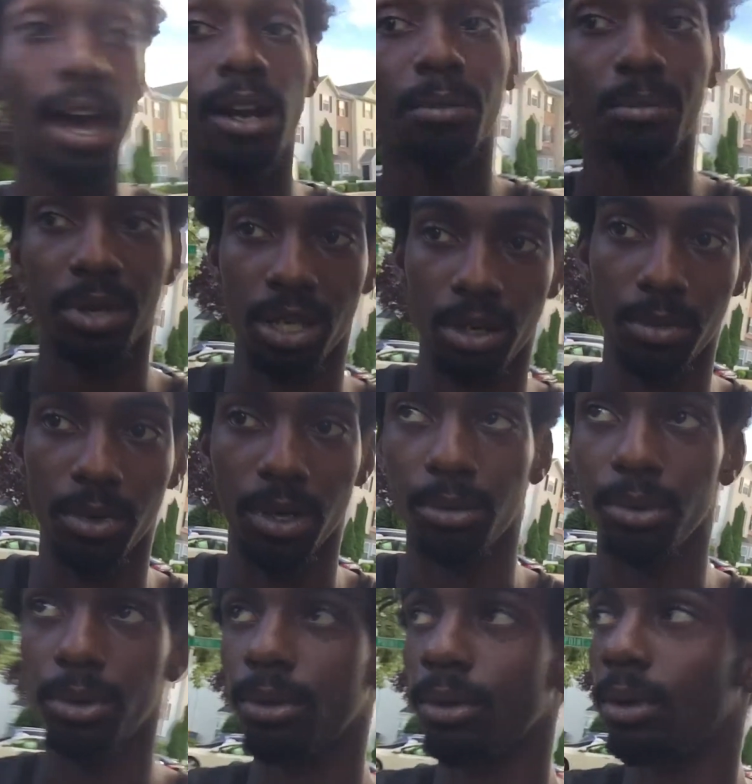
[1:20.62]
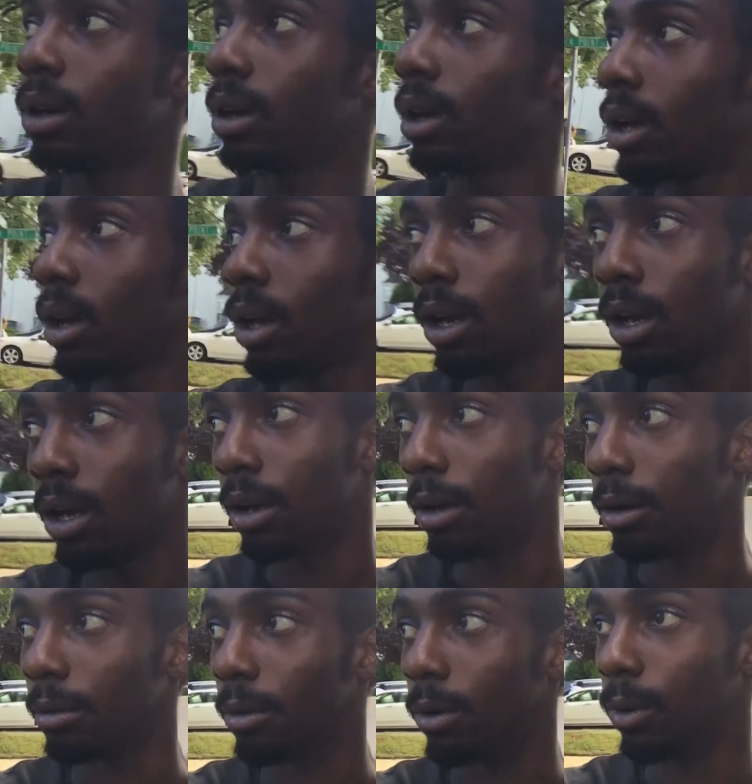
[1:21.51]
a BMW,
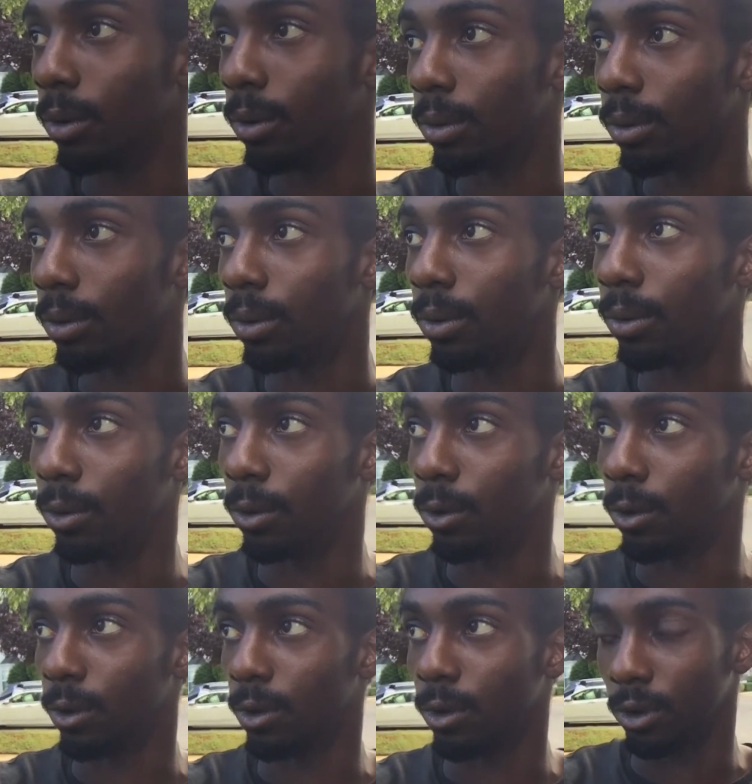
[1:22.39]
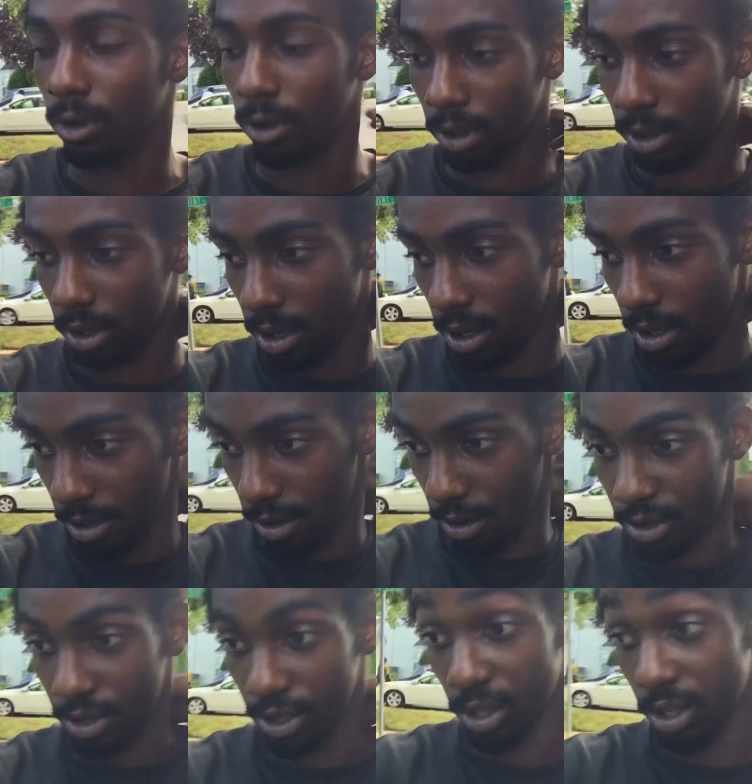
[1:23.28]
or they're
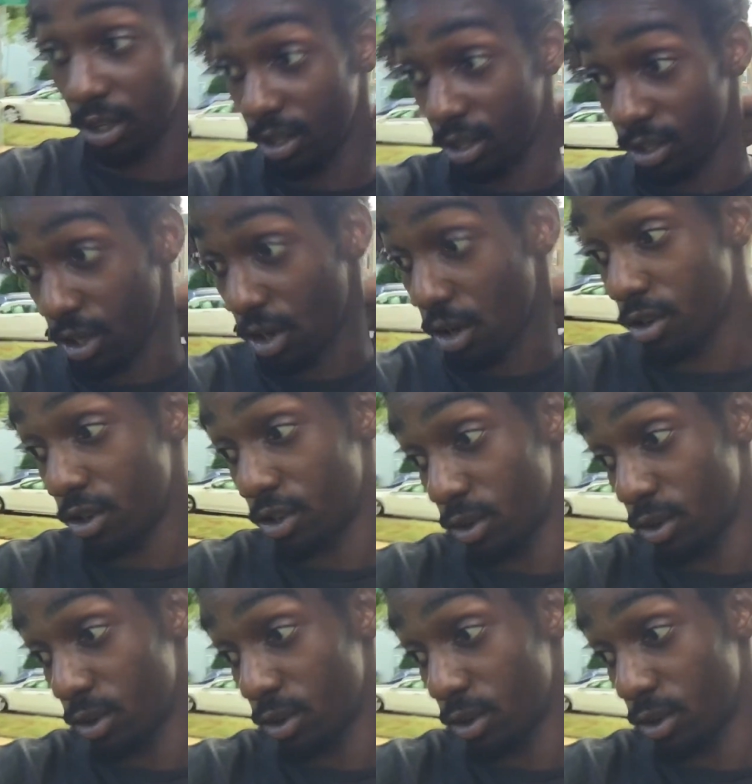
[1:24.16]
just going to charge you